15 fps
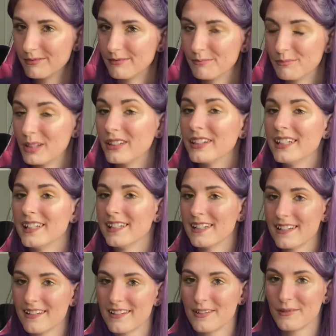
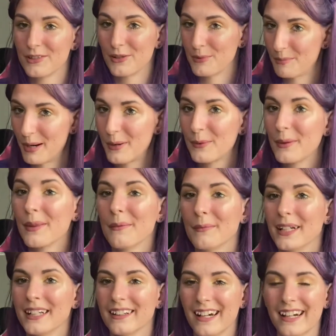Please, just bear with
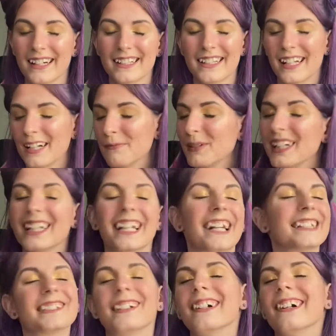me. Like I said, I'm a
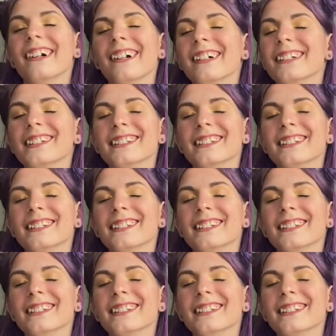collector.